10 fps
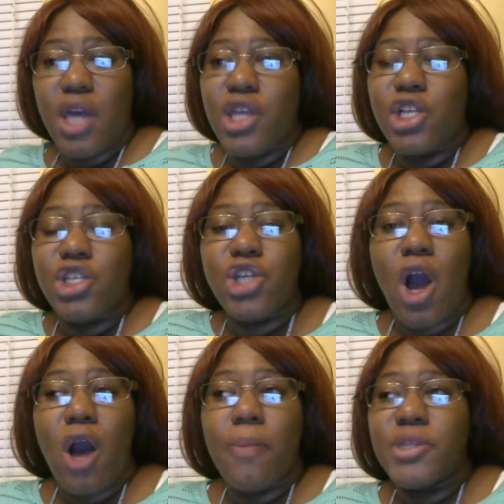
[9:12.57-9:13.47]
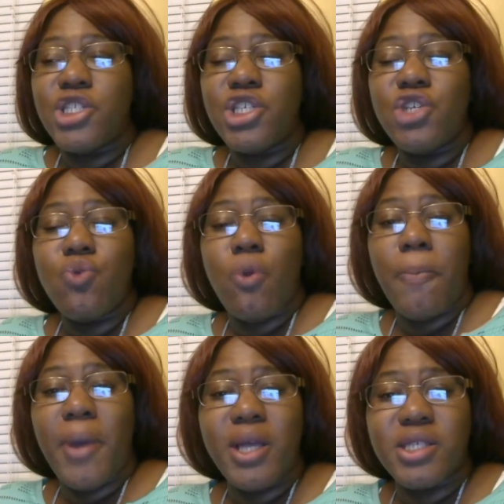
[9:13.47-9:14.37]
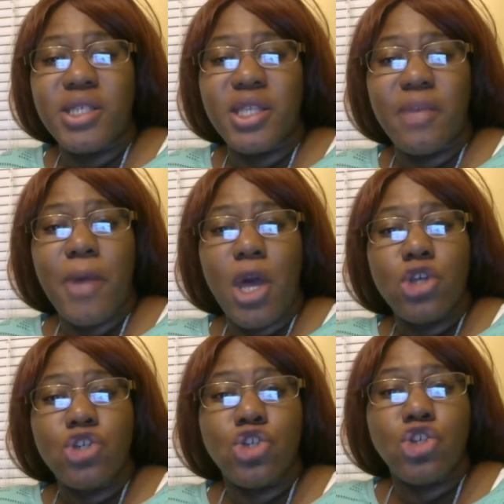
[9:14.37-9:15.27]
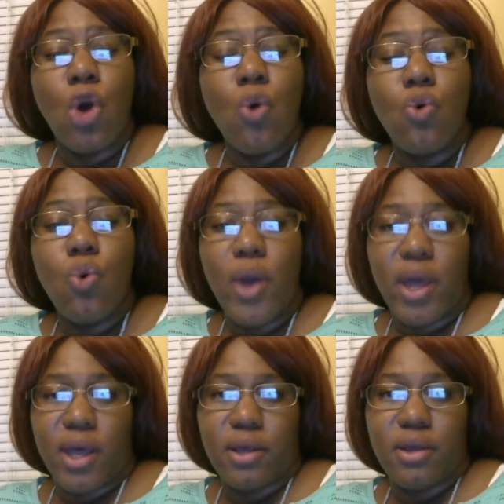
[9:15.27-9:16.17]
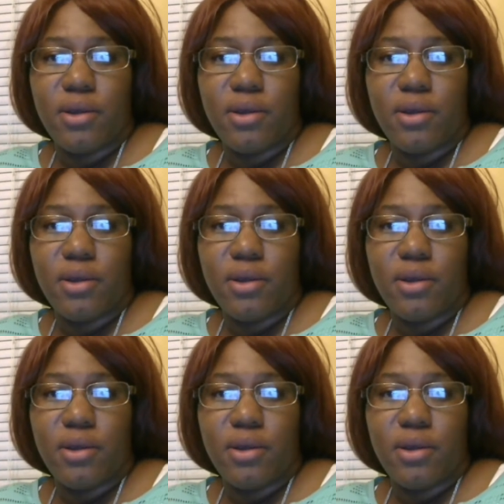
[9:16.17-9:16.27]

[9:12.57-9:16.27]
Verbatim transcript: Your job will send you a pink slip so quick.